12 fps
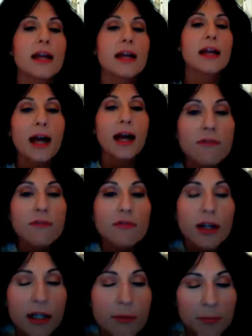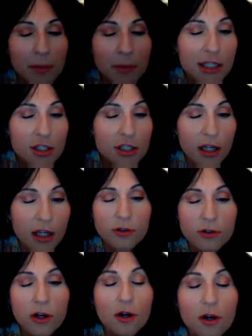Today I have like a peachy
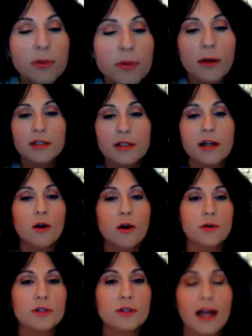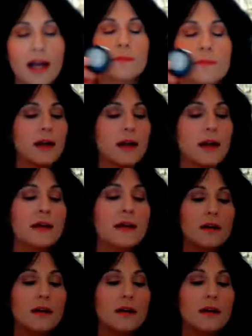color on, but I was like, oh, I wish I had my